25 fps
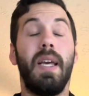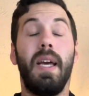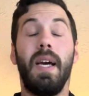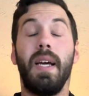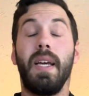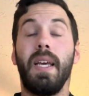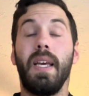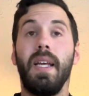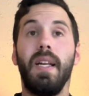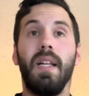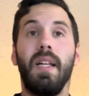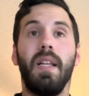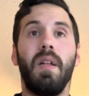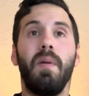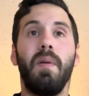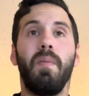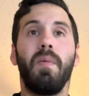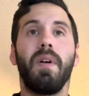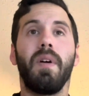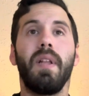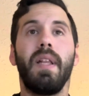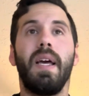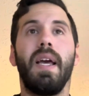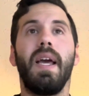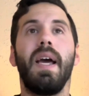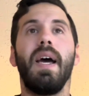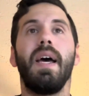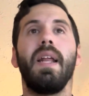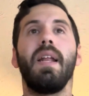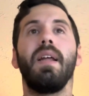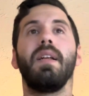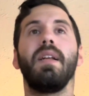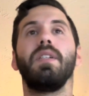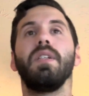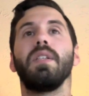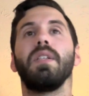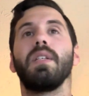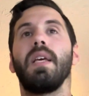Getting a little more
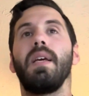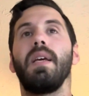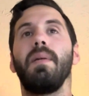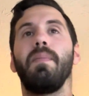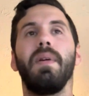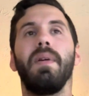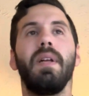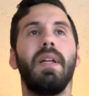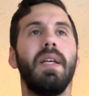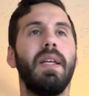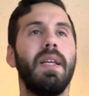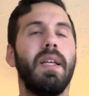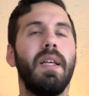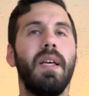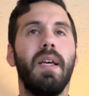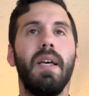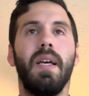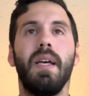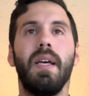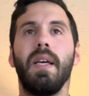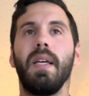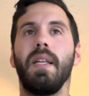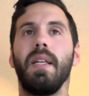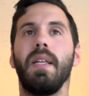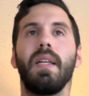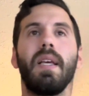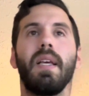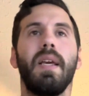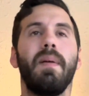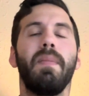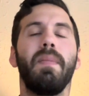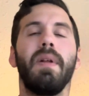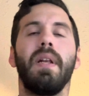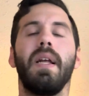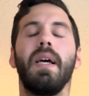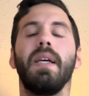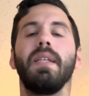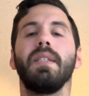lightheaded, just keeping it
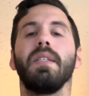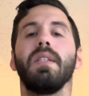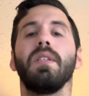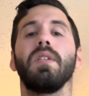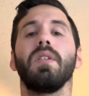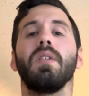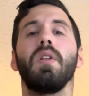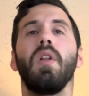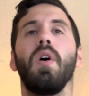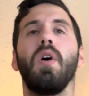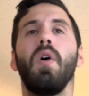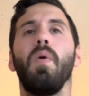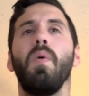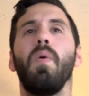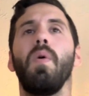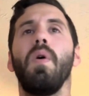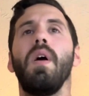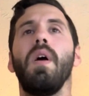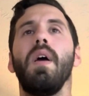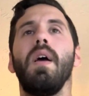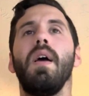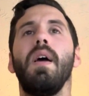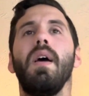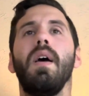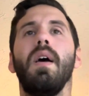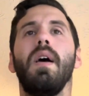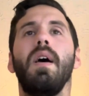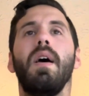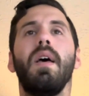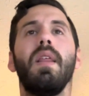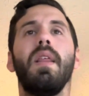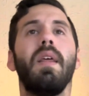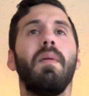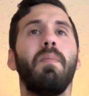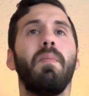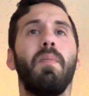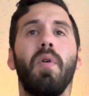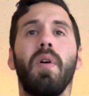nice and slow.
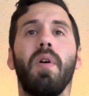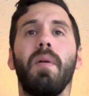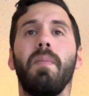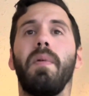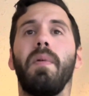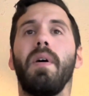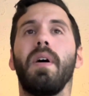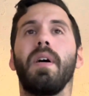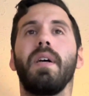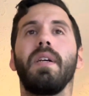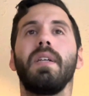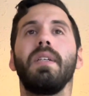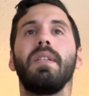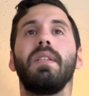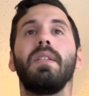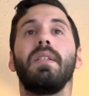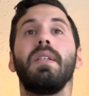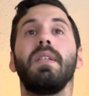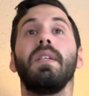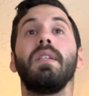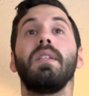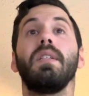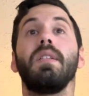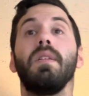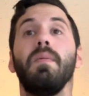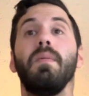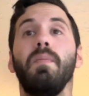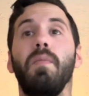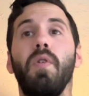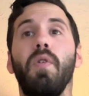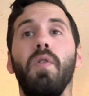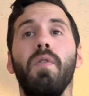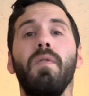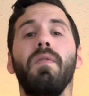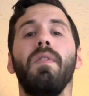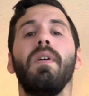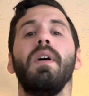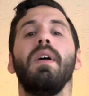The important part is to
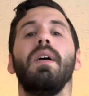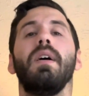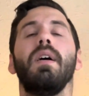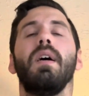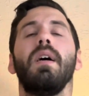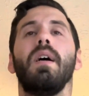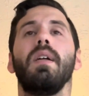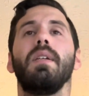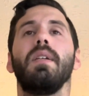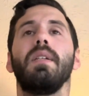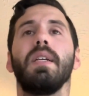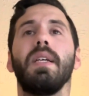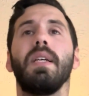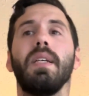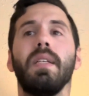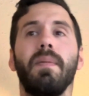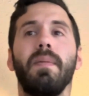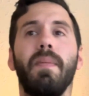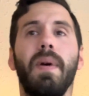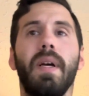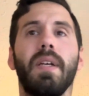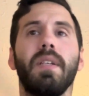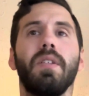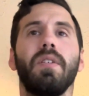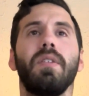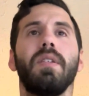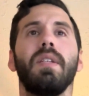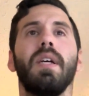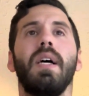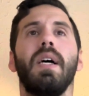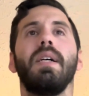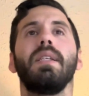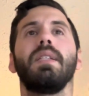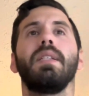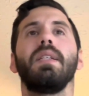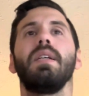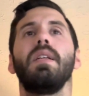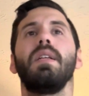move, to get some
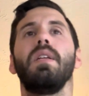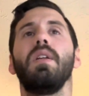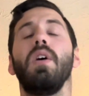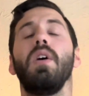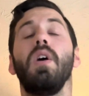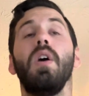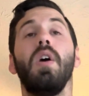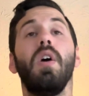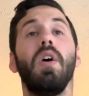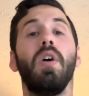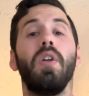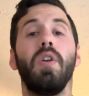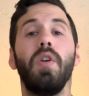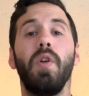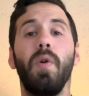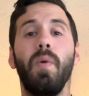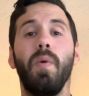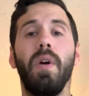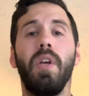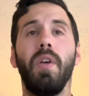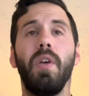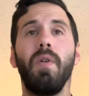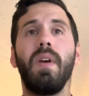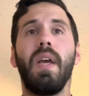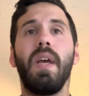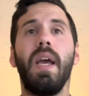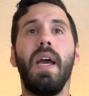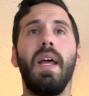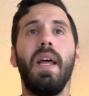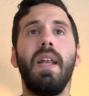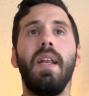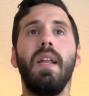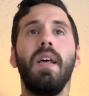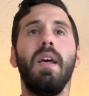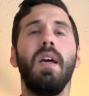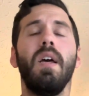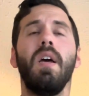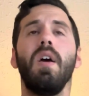exercise in. Do what you
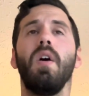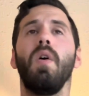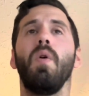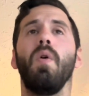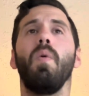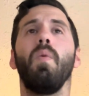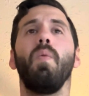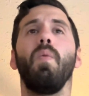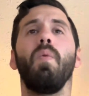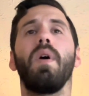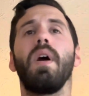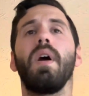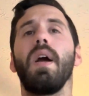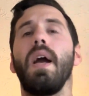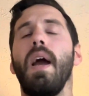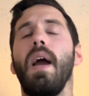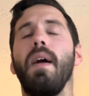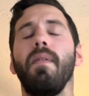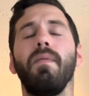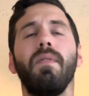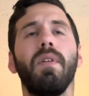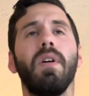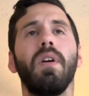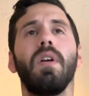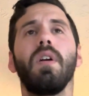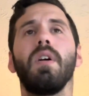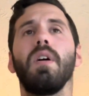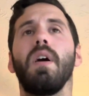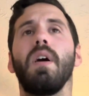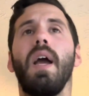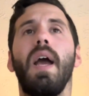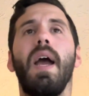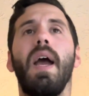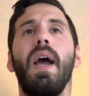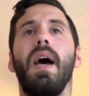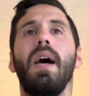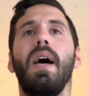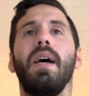can. Wherever you're
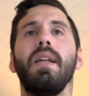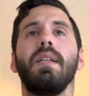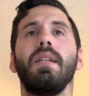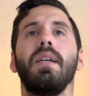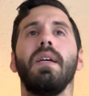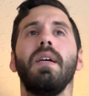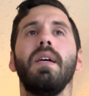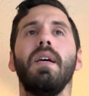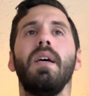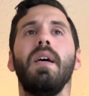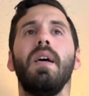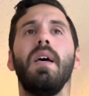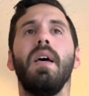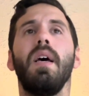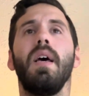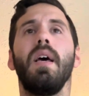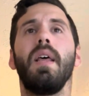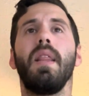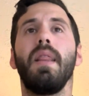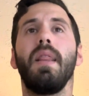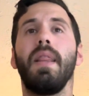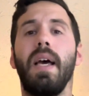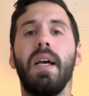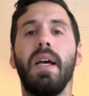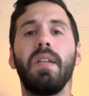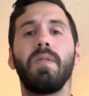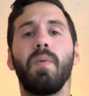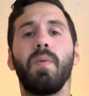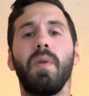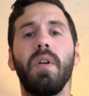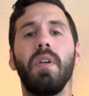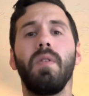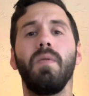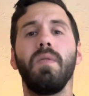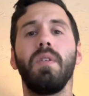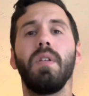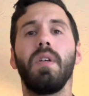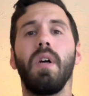at, that's where
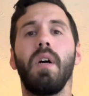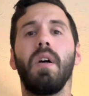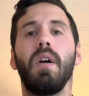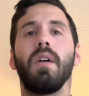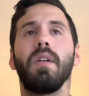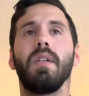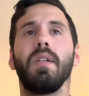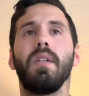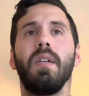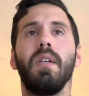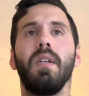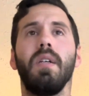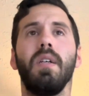you start.